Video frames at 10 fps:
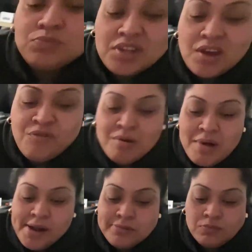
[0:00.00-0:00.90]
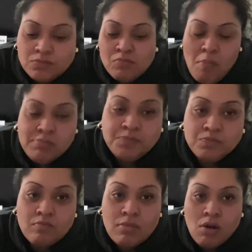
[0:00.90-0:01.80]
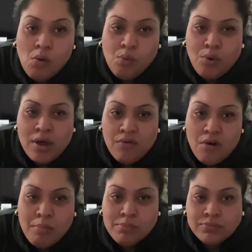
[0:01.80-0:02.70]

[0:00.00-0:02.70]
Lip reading: they're from, where are they from?